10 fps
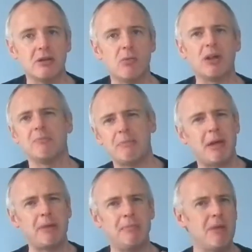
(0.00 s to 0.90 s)
well,
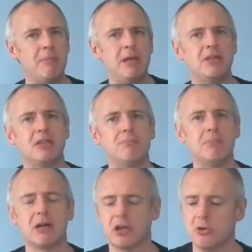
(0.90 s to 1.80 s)
maybe maybe
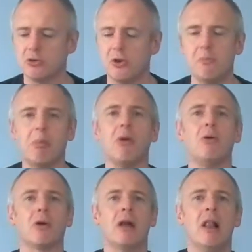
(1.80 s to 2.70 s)
some uh, Coderon
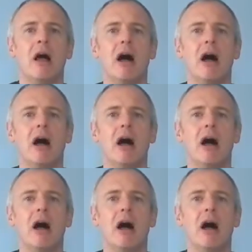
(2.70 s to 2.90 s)
Blanc,